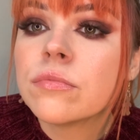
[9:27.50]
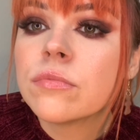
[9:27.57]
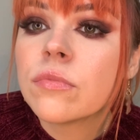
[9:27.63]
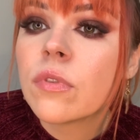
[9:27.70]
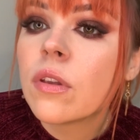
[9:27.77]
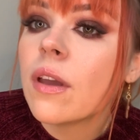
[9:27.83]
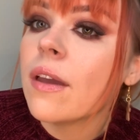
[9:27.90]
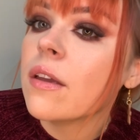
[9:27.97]

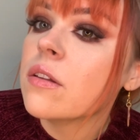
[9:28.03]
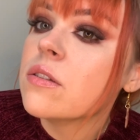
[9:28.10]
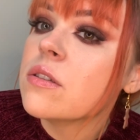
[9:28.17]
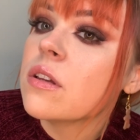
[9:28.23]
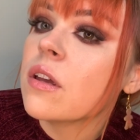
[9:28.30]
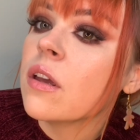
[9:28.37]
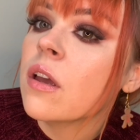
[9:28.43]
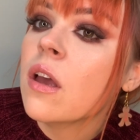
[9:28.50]
Yeah, you can
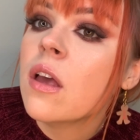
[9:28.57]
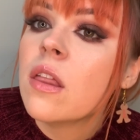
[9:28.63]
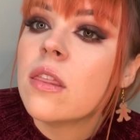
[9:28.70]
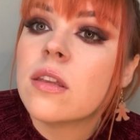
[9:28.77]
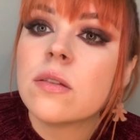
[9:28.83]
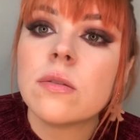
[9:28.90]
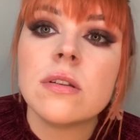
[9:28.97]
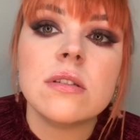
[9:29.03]
see this
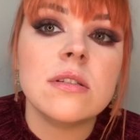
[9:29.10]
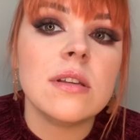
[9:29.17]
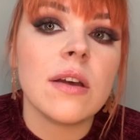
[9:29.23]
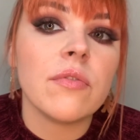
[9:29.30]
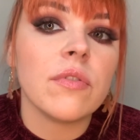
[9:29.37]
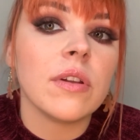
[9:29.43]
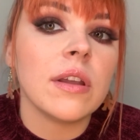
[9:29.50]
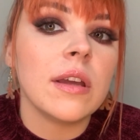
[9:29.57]
one is
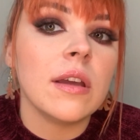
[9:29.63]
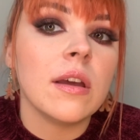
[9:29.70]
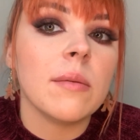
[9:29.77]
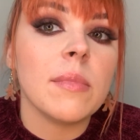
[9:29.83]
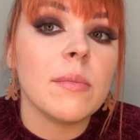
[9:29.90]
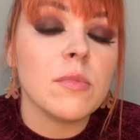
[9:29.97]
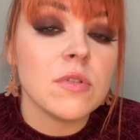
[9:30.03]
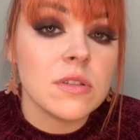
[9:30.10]
definitely a bit
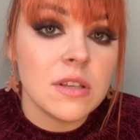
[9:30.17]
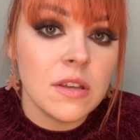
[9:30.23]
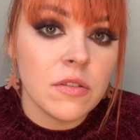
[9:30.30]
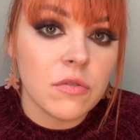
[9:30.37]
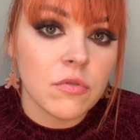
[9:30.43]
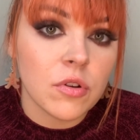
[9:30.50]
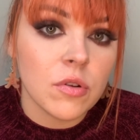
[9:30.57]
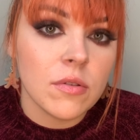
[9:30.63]
more
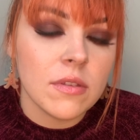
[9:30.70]
see-through